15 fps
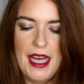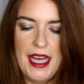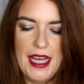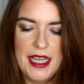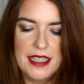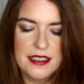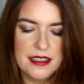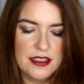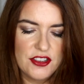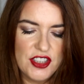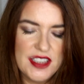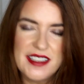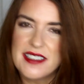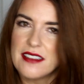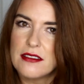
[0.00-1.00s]
and
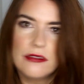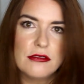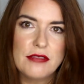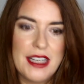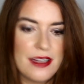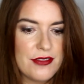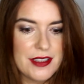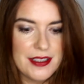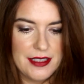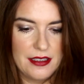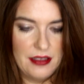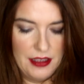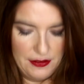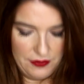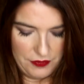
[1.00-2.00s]
just all round
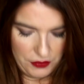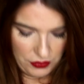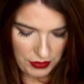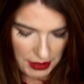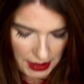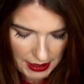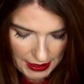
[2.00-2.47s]
delightful.